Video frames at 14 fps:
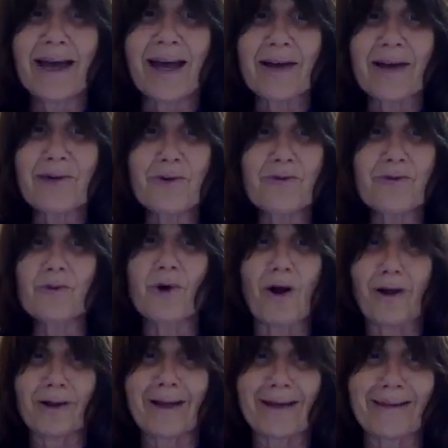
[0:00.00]
I don't know if we're
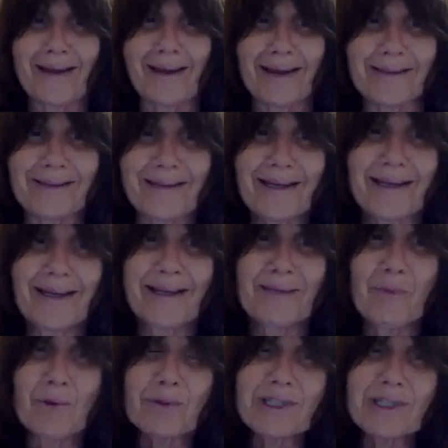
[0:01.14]
all like that.
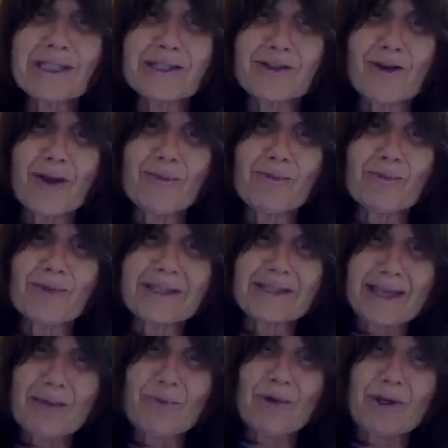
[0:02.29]
Most of the time they
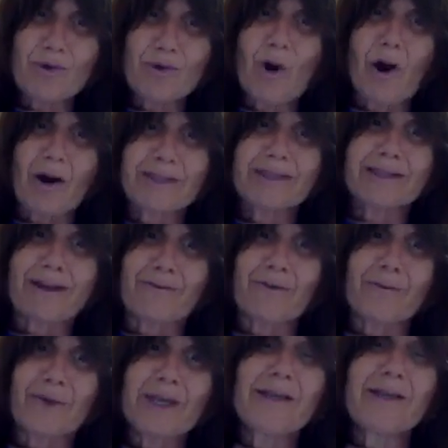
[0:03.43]
say when you are
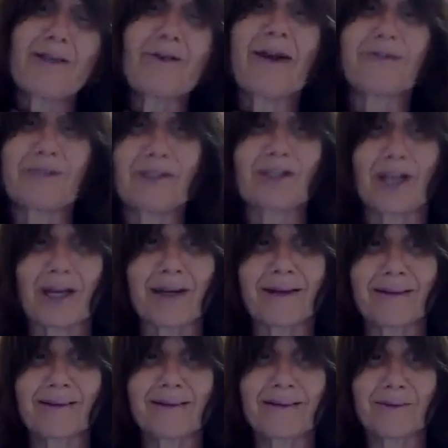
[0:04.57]
suffering, you have to check
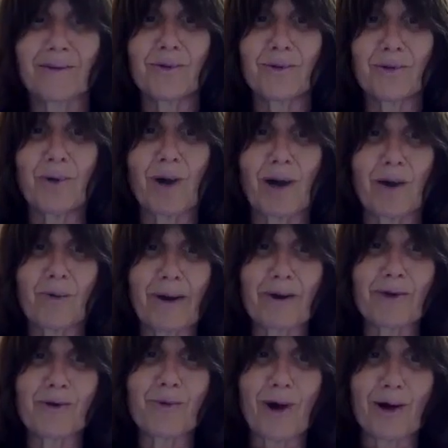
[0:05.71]
who you are, where
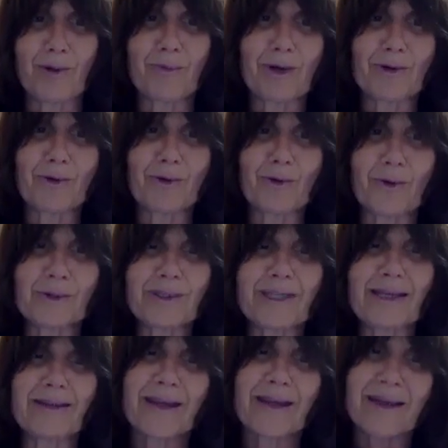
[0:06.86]
you're holding.
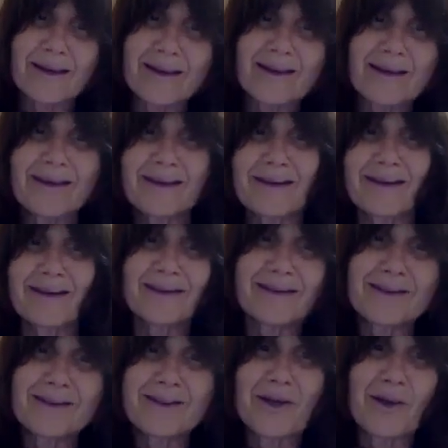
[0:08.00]
Like,
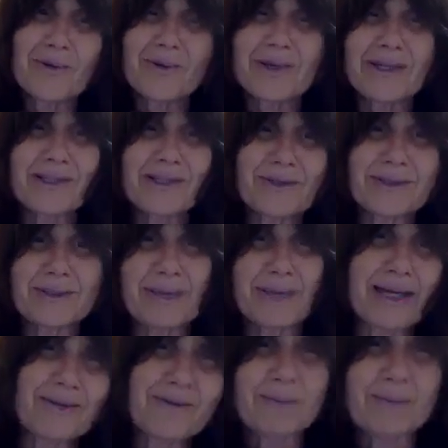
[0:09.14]
is there some
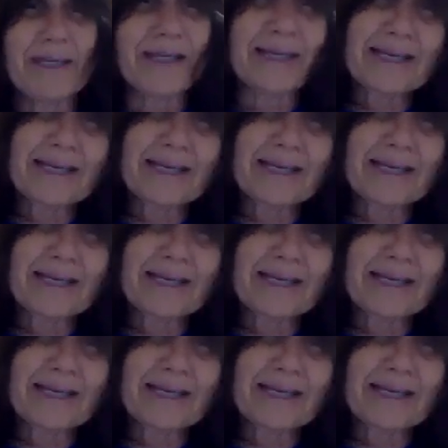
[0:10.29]
kind of a mida